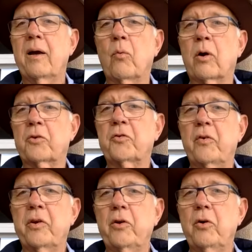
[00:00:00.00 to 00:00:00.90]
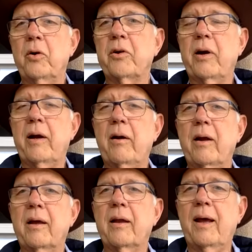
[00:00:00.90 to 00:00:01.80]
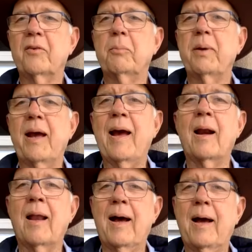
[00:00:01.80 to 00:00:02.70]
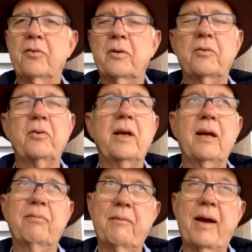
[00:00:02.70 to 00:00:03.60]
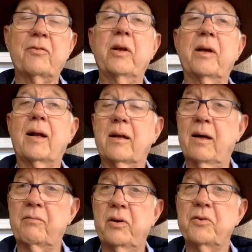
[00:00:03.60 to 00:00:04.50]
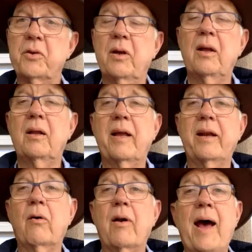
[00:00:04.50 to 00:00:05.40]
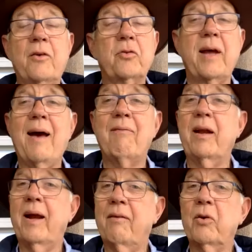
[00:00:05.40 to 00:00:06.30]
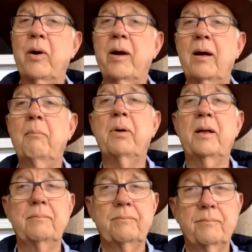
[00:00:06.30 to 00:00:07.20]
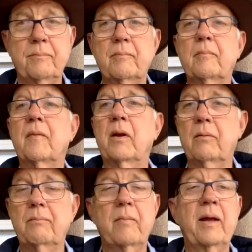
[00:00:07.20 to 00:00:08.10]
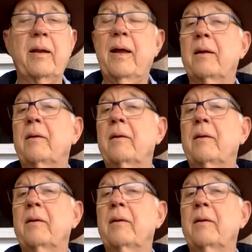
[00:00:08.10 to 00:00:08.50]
it works for you in your area. It has to be analyzed to see if they've actually got coverage. They don't actually have it everywhere, but, you know, and